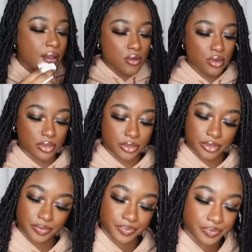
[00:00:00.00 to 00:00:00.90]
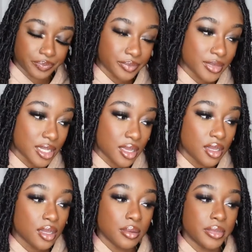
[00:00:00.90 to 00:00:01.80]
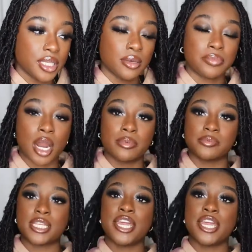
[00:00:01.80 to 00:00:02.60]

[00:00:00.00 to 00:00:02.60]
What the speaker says: Oof. Big lip problems.